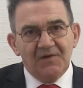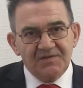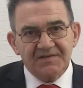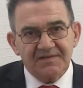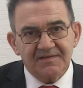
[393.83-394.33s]

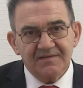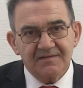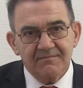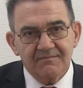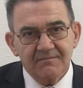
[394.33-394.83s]
losses.
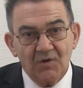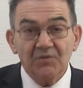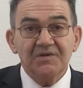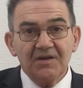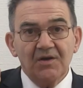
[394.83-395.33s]

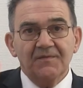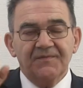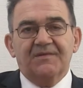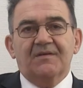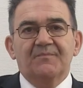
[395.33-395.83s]
Only
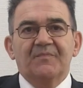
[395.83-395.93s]
after.